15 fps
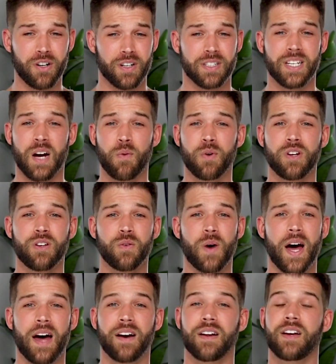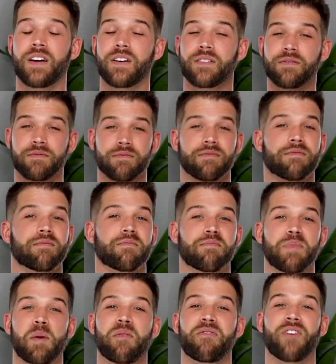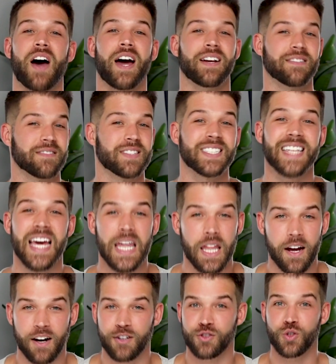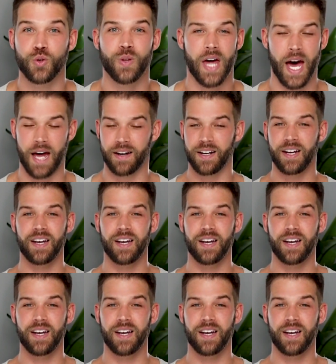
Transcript: you're content where you at, baby, fine. Stay there. Do that.